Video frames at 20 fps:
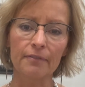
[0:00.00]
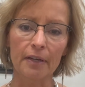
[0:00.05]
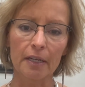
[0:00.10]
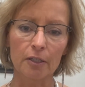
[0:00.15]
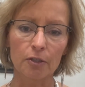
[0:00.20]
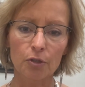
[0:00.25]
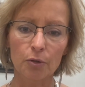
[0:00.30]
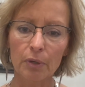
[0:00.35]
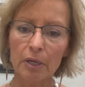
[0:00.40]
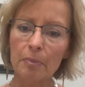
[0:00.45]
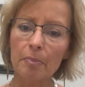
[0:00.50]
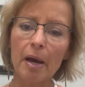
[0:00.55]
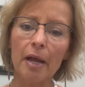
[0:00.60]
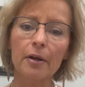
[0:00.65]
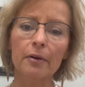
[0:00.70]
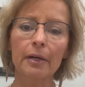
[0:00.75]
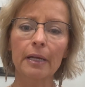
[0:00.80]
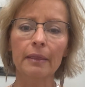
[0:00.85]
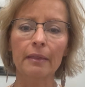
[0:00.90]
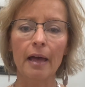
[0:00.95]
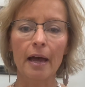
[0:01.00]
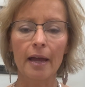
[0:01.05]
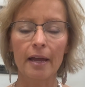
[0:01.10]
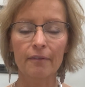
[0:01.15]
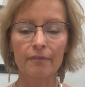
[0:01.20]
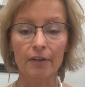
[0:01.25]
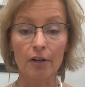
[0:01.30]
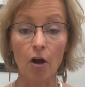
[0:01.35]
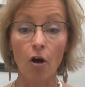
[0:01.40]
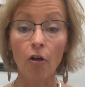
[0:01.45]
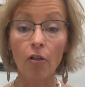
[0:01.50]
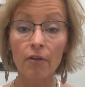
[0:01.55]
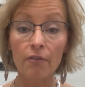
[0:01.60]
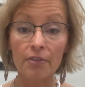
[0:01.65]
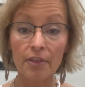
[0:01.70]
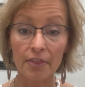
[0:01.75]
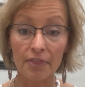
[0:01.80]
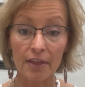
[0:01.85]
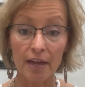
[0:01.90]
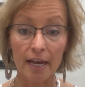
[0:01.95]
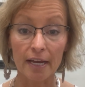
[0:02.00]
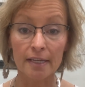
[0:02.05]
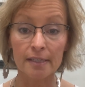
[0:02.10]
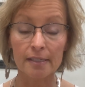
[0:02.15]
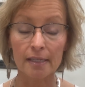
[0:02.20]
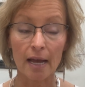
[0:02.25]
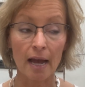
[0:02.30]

and doing better in life and all of the things.